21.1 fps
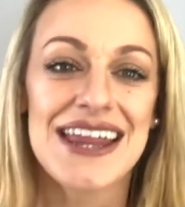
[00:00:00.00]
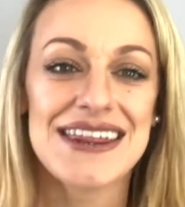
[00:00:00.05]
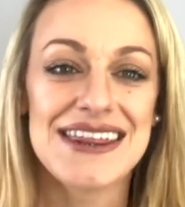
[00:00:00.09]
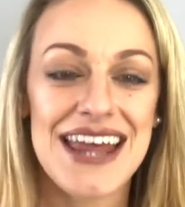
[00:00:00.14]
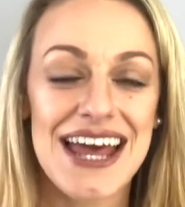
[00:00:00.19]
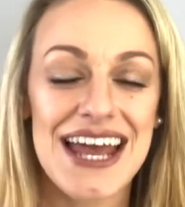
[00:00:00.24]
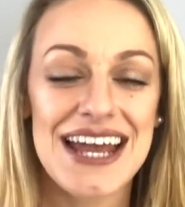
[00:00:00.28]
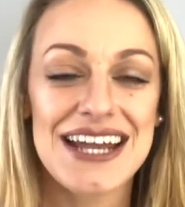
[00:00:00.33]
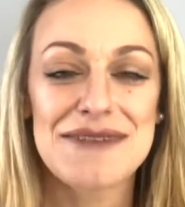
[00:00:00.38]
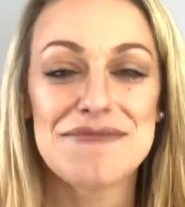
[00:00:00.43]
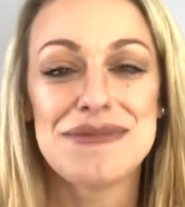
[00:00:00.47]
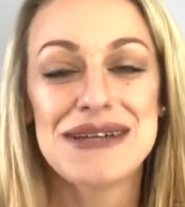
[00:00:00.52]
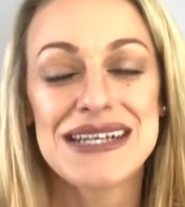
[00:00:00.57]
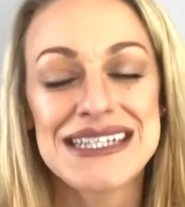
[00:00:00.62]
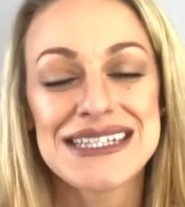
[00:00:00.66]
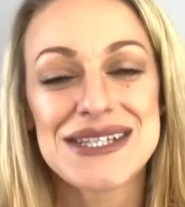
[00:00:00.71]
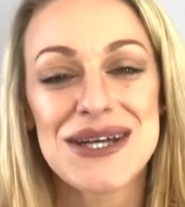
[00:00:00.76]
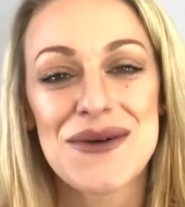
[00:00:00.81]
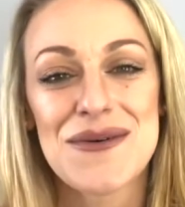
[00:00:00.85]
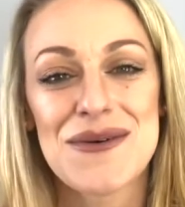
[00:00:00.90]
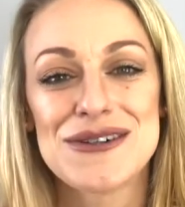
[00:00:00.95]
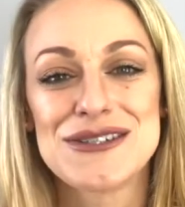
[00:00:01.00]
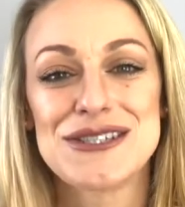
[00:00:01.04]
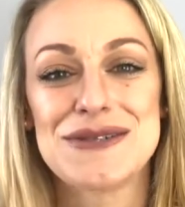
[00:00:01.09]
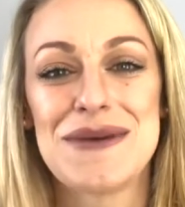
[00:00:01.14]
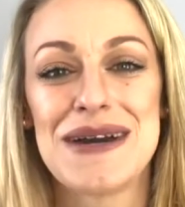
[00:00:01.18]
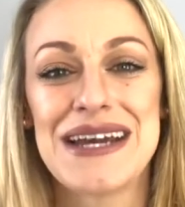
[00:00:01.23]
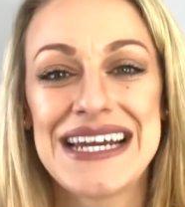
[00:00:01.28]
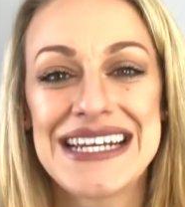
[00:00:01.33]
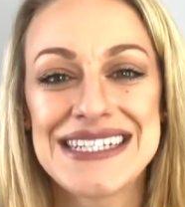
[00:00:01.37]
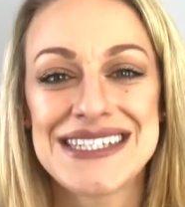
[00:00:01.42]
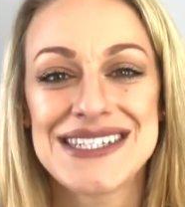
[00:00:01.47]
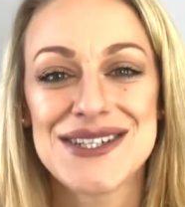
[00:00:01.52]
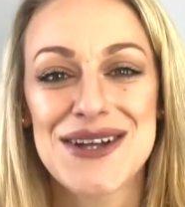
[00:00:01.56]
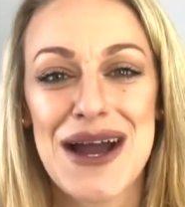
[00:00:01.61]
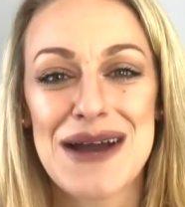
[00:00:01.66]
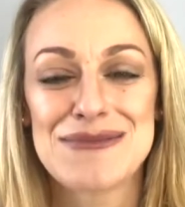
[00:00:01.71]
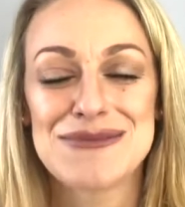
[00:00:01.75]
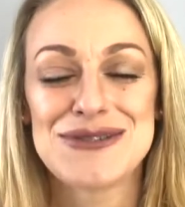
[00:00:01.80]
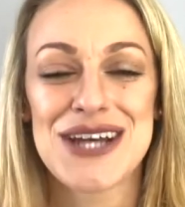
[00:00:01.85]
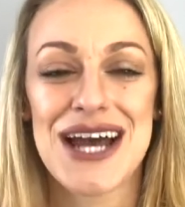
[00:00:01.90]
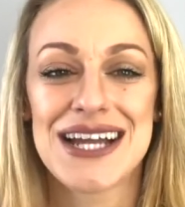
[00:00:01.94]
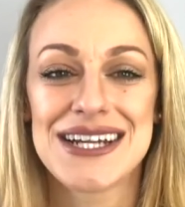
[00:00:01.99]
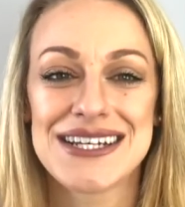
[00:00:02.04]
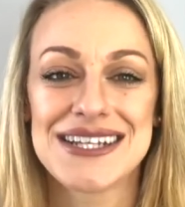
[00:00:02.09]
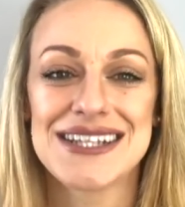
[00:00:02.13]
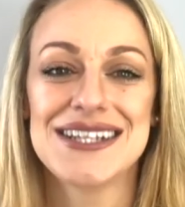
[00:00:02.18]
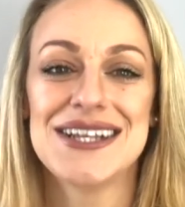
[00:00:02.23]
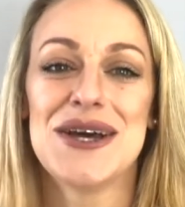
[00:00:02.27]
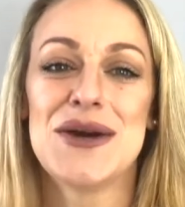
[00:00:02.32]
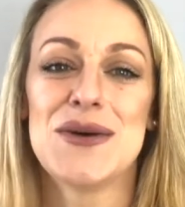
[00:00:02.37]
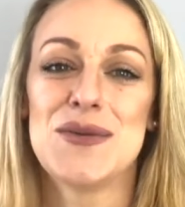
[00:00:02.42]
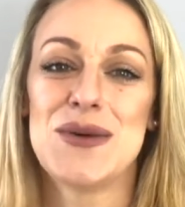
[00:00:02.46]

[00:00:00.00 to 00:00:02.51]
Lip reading: then please go onto my Instagram channel,